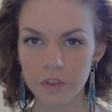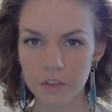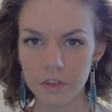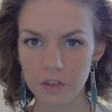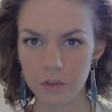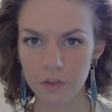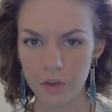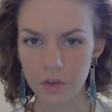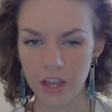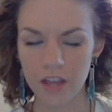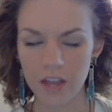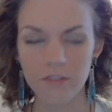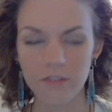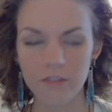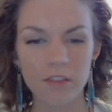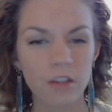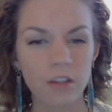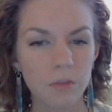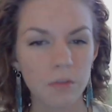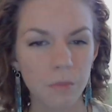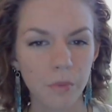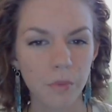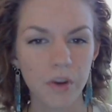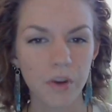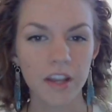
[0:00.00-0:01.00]
Do you have
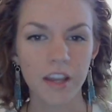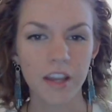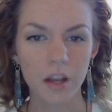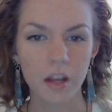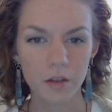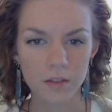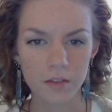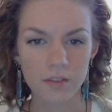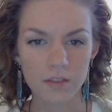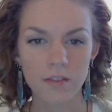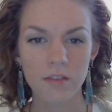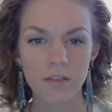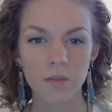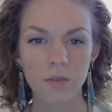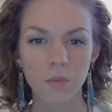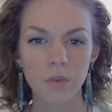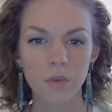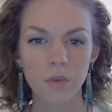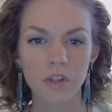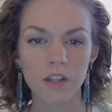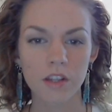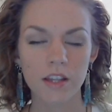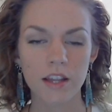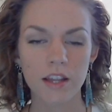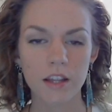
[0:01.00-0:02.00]
any breakouts
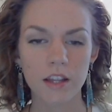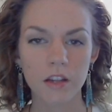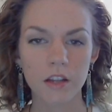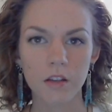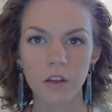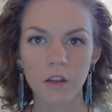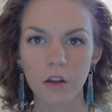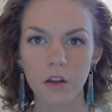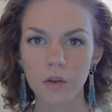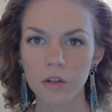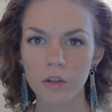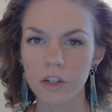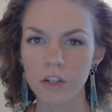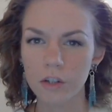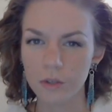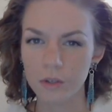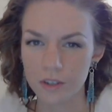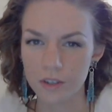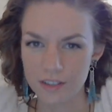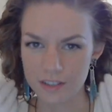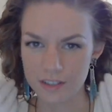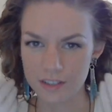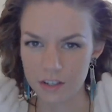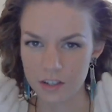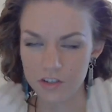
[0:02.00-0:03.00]
really any lower,
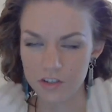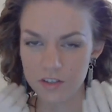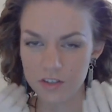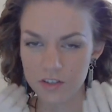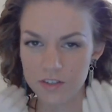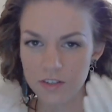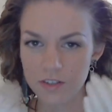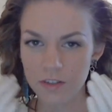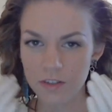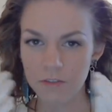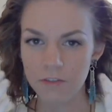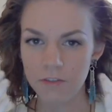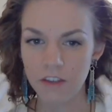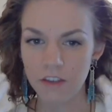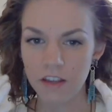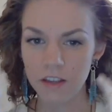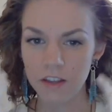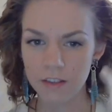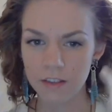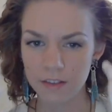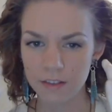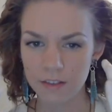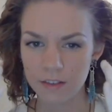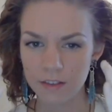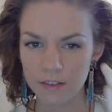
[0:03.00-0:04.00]
or is it just the
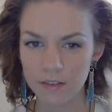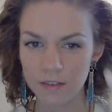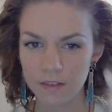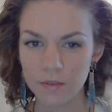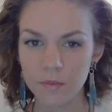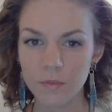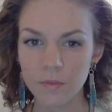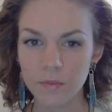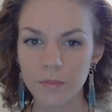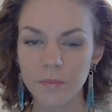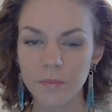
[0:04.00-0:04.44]
face?